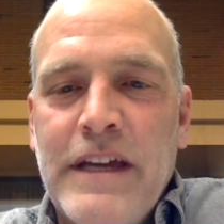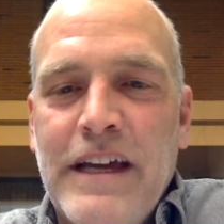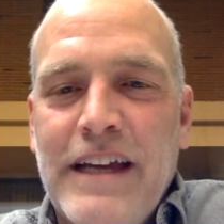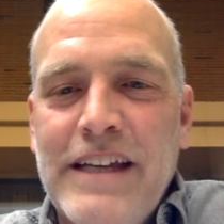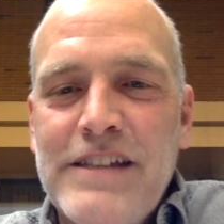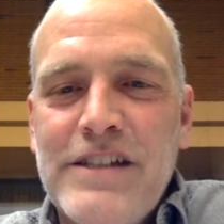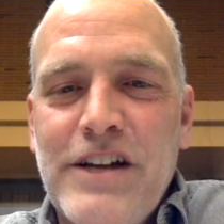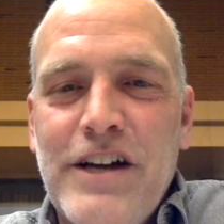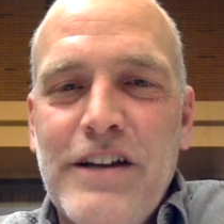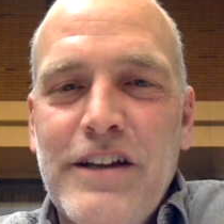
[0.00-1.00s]
And he
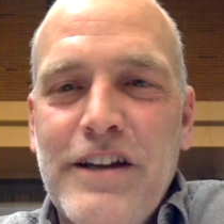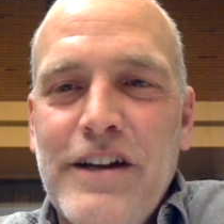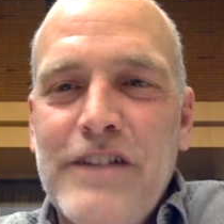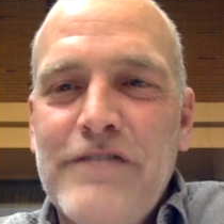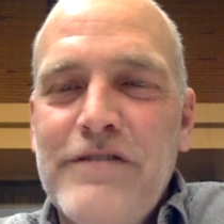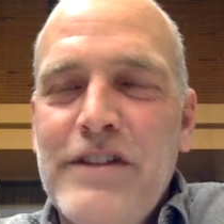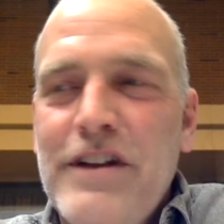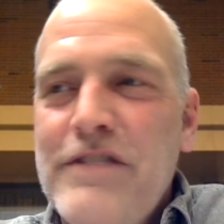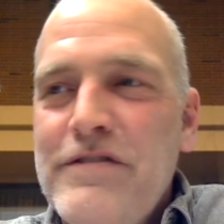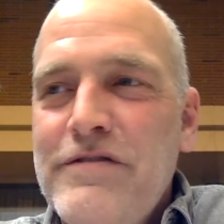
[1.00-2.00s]
saw the
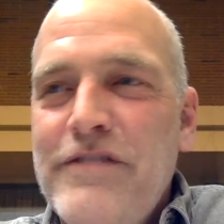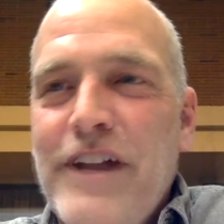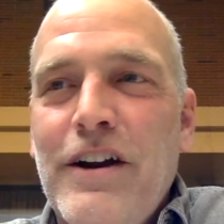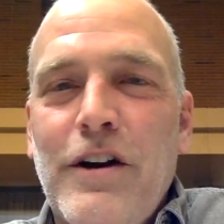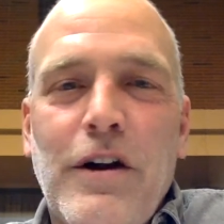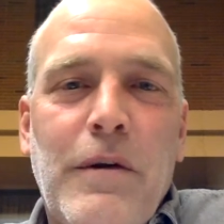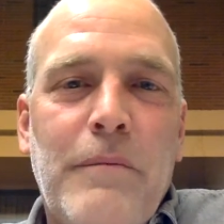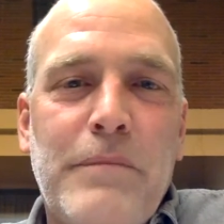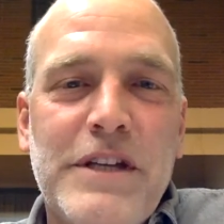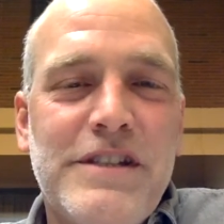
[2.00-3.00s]
unfair
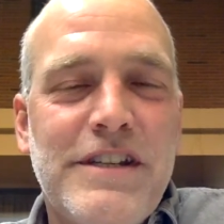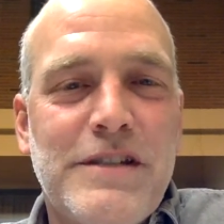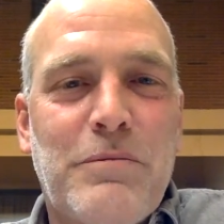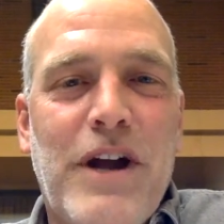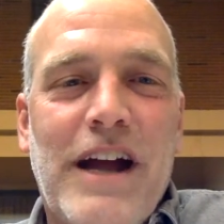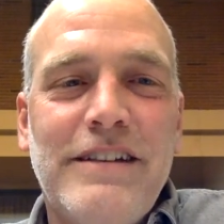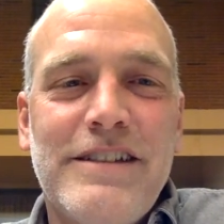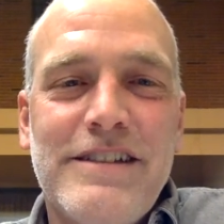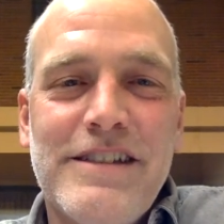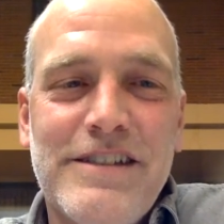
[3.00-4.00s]
business
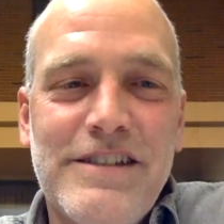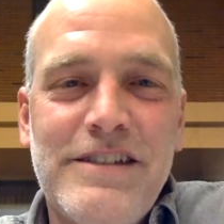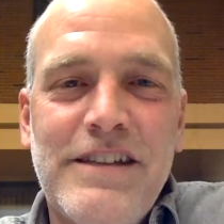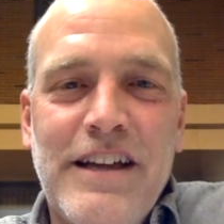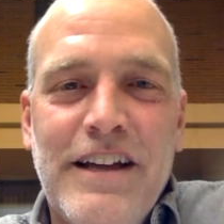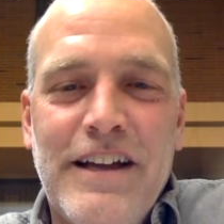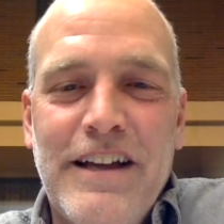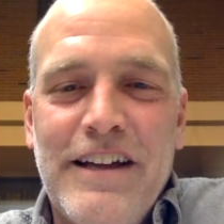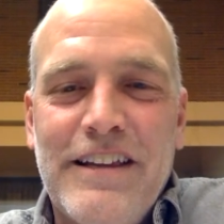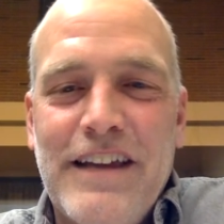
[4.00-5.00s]
practices
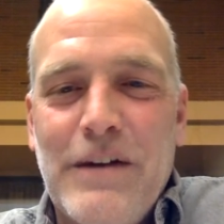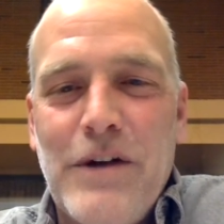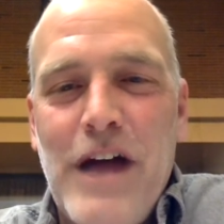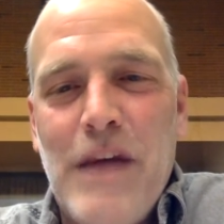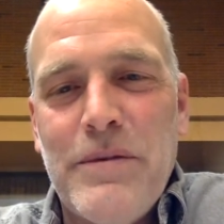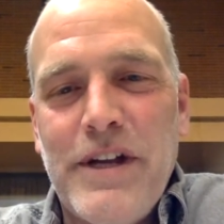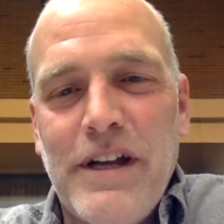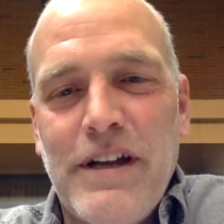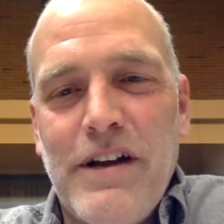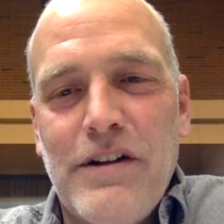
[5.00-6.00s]
that were
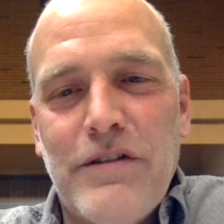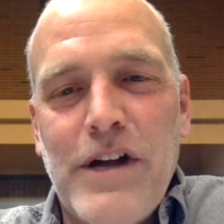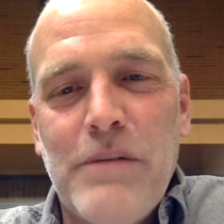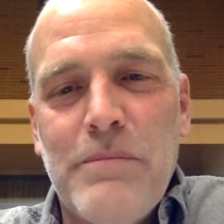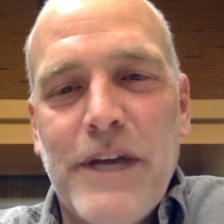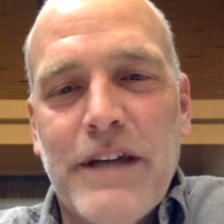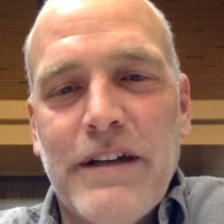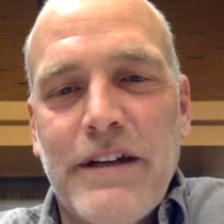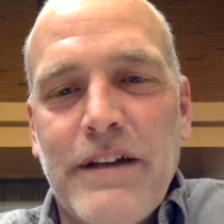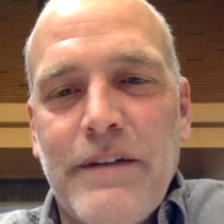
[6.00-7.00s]
happening all around
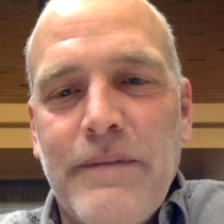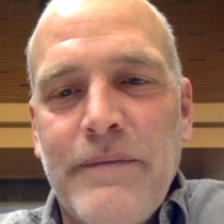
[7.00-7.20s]
Mecca.